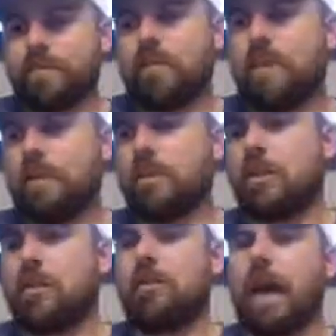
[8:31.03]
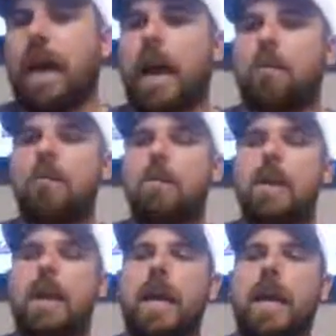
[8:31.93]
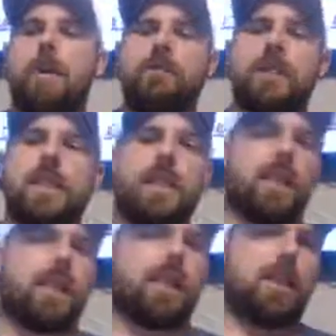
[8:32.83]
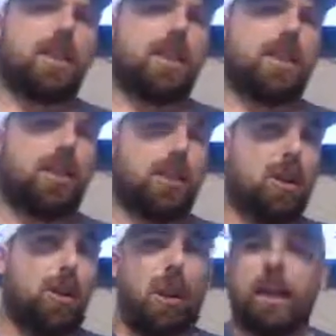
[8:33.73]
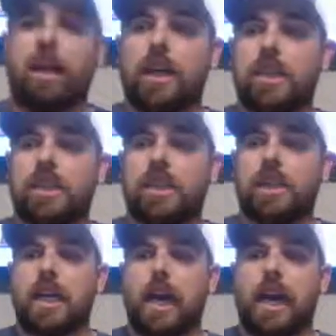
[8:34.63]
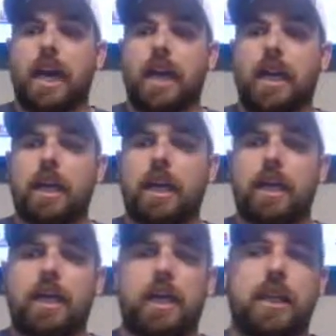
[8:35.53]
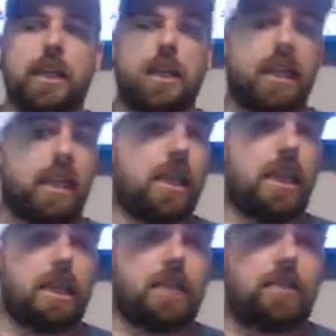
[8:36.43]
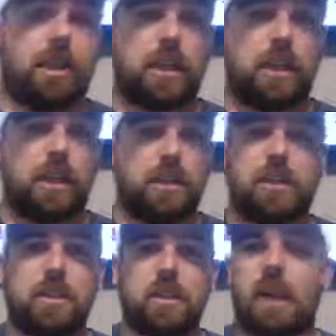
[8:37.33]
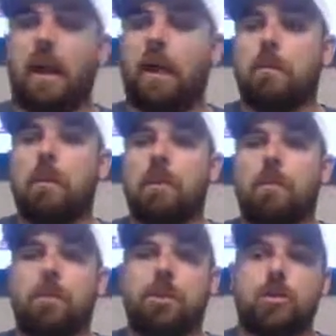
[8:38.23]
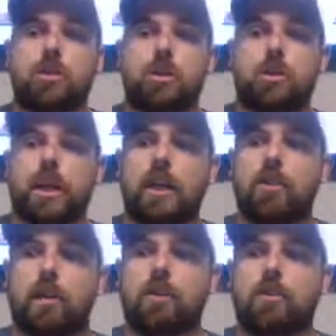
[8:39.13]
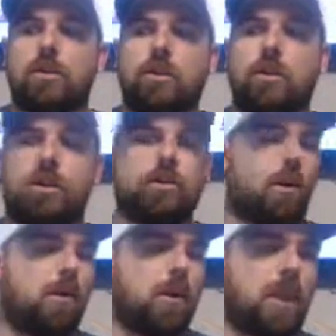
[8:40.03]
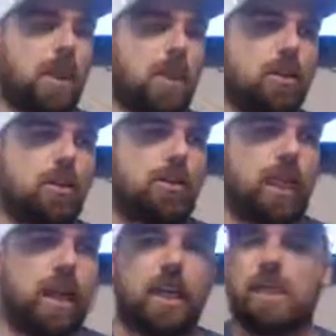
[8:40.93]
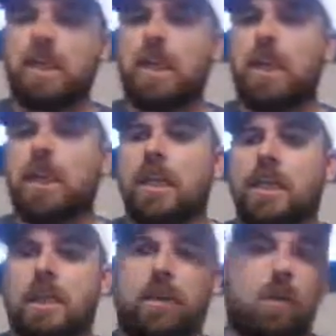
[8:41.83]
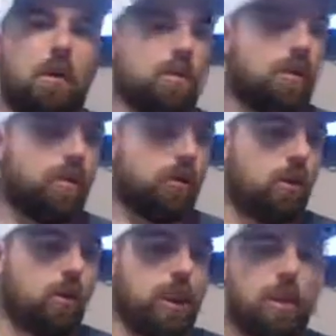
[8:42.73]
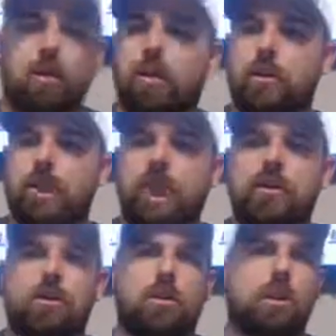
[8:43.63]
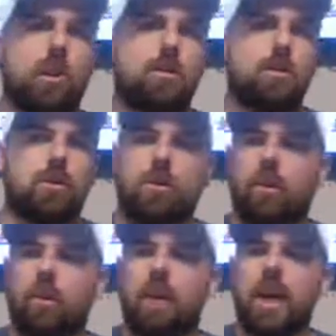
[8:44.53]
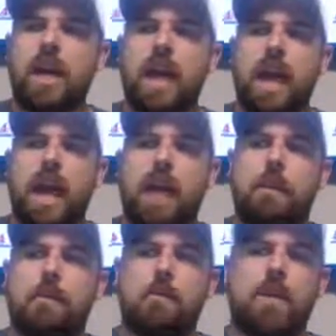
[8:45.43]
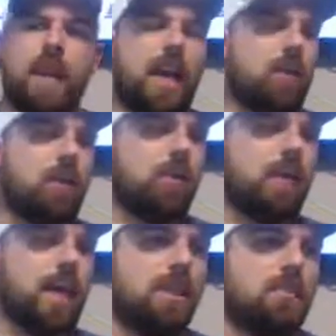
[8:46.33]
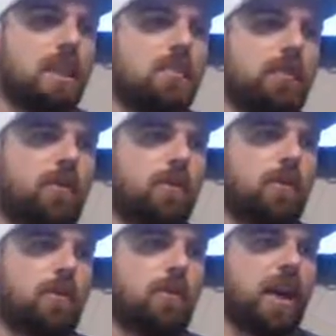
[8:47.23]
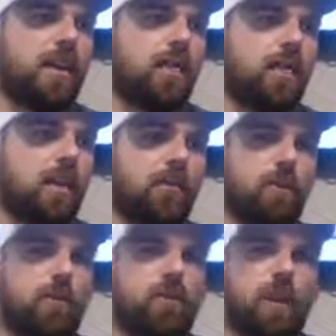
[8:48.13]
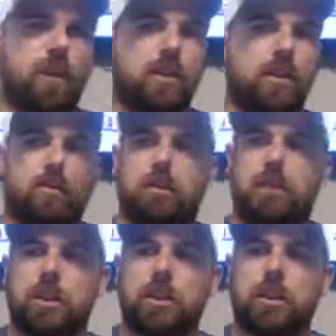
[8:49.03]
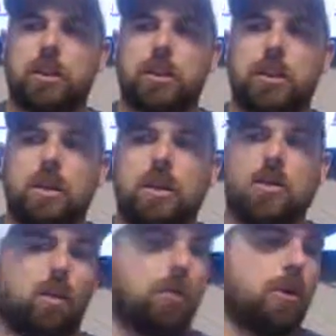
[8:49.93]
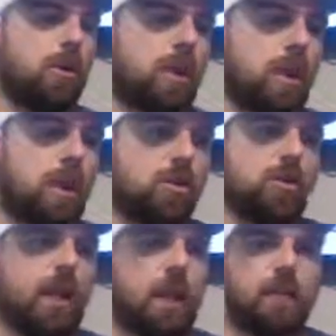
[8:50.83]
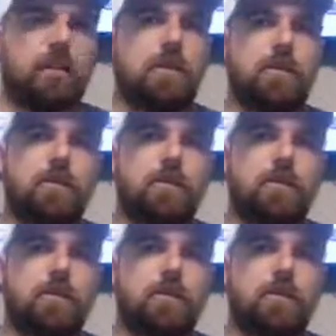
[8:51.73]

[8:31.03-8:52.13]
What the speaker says: Yeah, so with that, and obviously your highlights in leader sprint cars were 2 Australian titles. Your first one was the year 2000. The second one was the following year at Newcastle on home soil. How close had you been before you cracked it for that first one at Toowoomba in the year 2000?